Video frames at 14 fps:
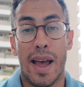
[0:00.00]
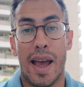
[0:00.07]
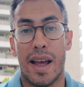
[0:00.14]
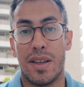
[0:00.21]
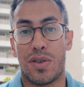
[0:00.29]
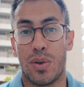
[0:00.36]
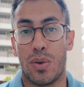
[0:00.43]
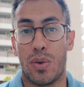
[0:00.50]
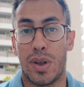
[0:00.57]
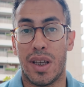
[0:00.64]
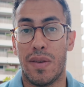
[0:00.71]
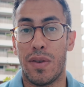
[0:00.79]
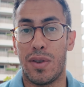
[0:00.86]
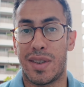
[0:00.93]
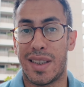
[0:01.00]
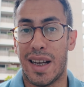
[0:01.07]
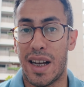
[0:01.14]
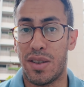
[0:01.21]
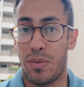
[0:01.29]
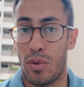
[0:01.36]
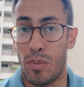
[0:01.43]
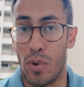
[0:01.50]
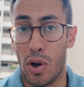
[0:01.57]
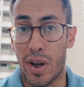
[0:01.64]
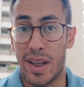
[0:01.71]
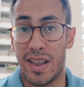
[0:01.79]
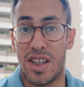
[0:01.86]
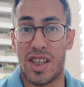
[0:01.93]
And so given the size of the
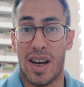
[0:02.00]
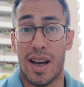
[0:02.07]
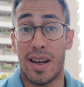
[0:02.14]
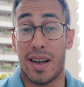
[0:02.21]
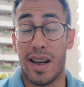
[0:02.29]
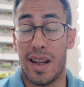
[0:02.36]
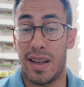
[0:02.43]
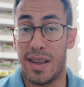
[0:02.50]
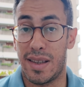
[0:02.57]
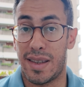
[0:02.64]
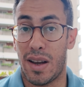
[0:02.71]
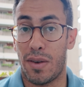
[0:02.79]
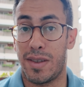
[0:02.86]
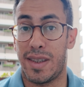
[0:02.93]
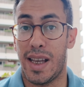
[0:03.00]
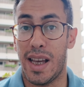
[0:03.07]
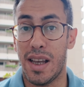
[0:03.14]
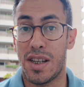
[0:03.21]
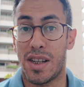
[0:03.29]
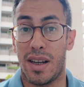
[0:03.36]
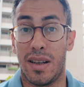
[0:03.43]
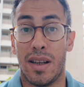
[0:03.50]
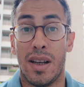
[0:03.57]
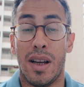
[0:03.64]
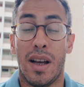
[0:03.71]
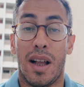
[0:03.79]
market in China and in Southeast Asia,